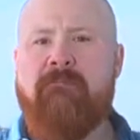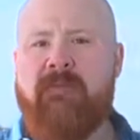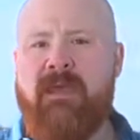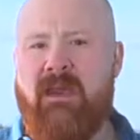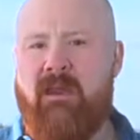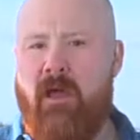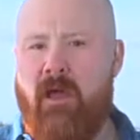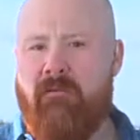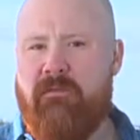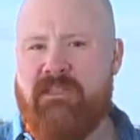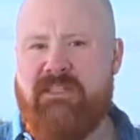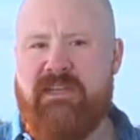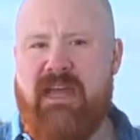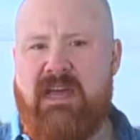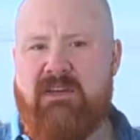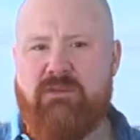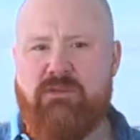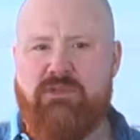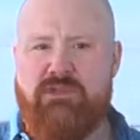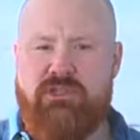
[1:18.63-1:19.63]
and all of its
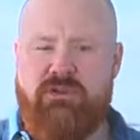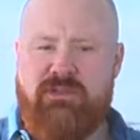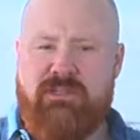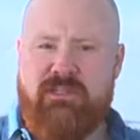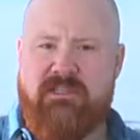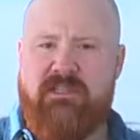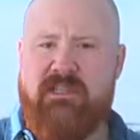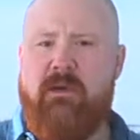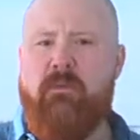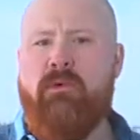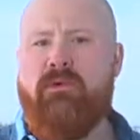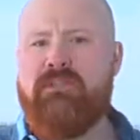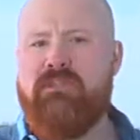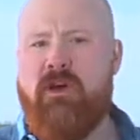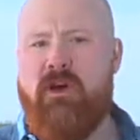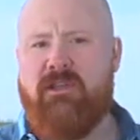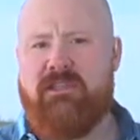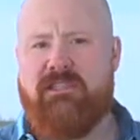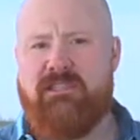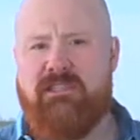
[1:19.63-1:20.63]
natural juices, and then we'll
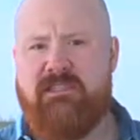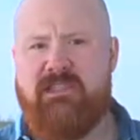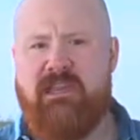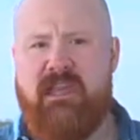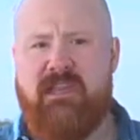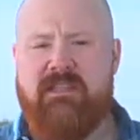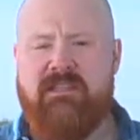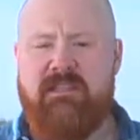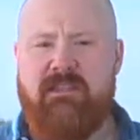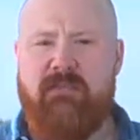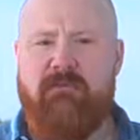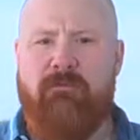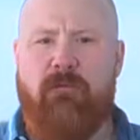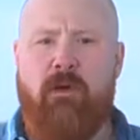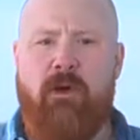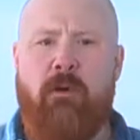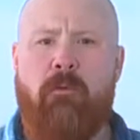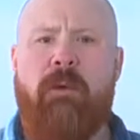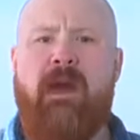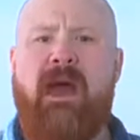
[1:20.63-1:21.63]
toss the skins in the
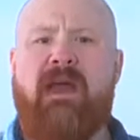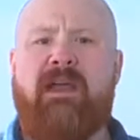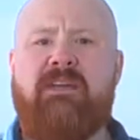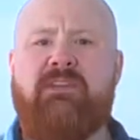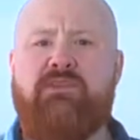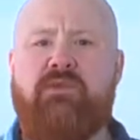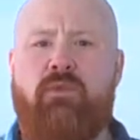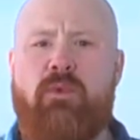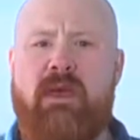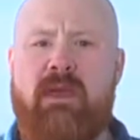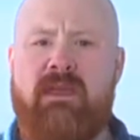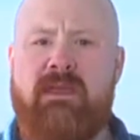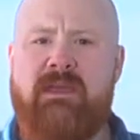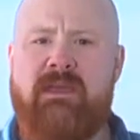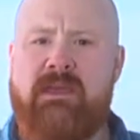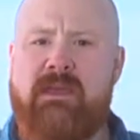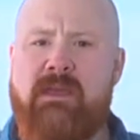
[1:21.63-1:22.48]
foil package away.